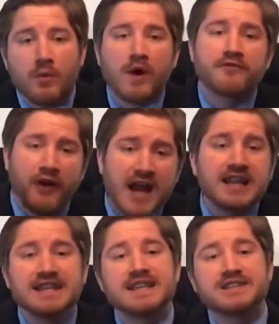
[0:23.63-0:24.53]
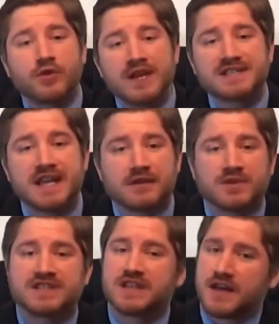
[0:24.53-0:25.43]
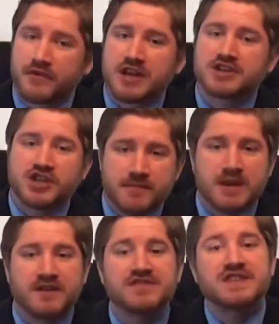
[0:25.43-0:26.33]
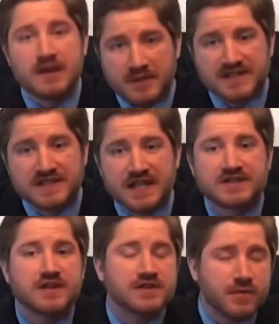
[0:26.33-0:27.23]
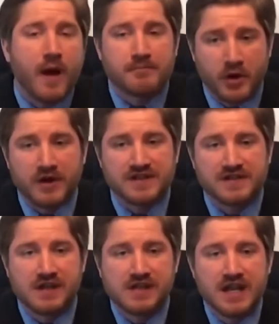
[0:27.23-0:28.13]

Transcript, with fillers: what finally did twist in was delivering a shipment of cinnamon sticks to the swamp ponies.